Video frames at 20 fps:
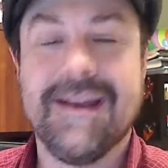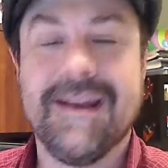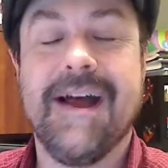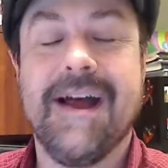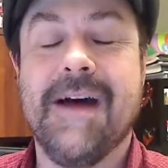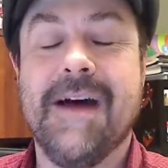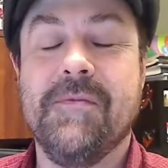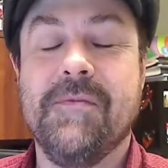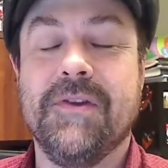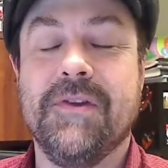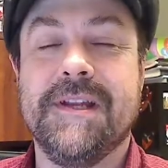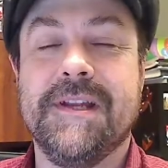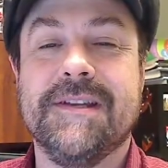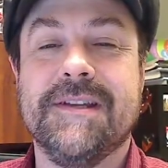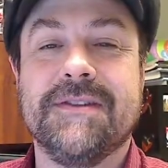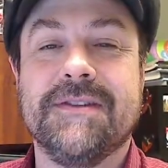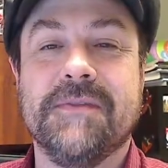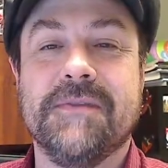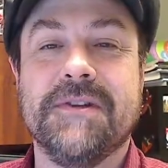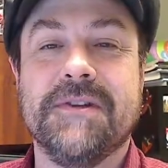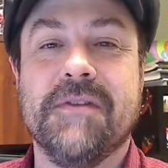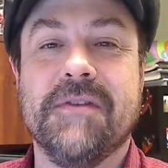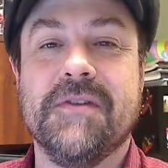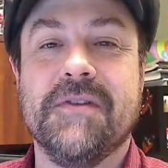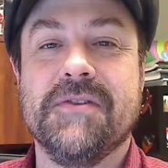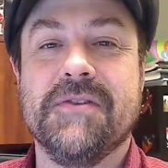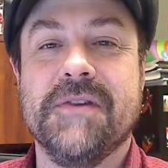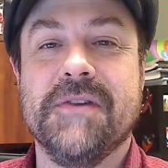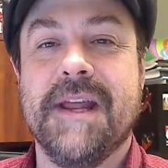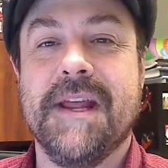We'll need to switch over
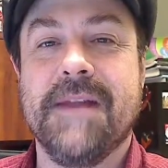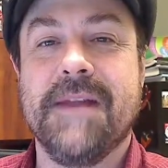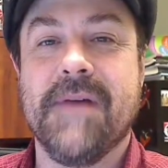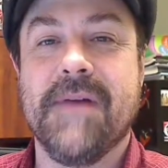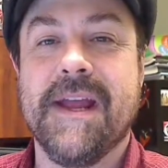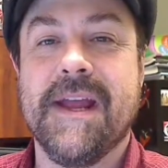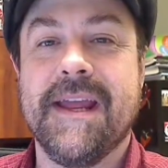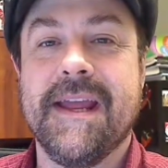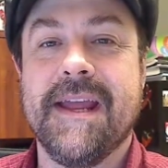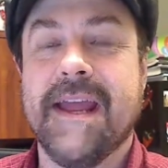to it anyway.